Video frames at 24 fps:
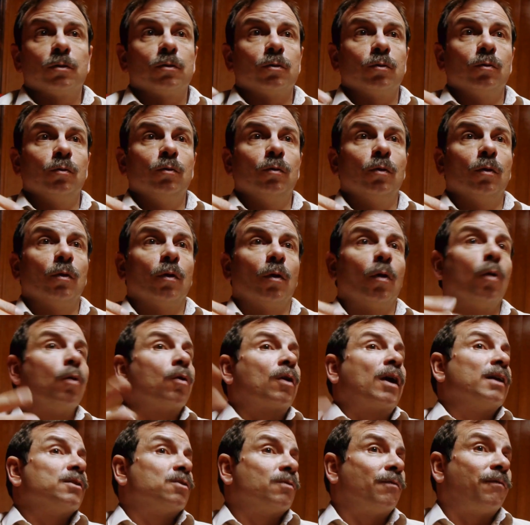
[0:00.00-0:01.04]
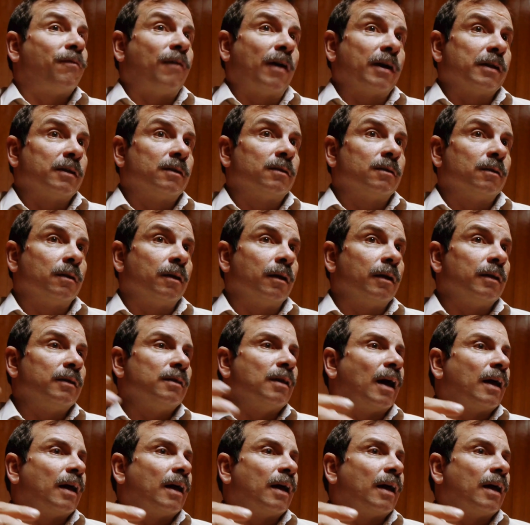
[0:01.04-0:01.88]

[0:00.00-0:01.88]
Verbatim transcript: to all kinds of fight it,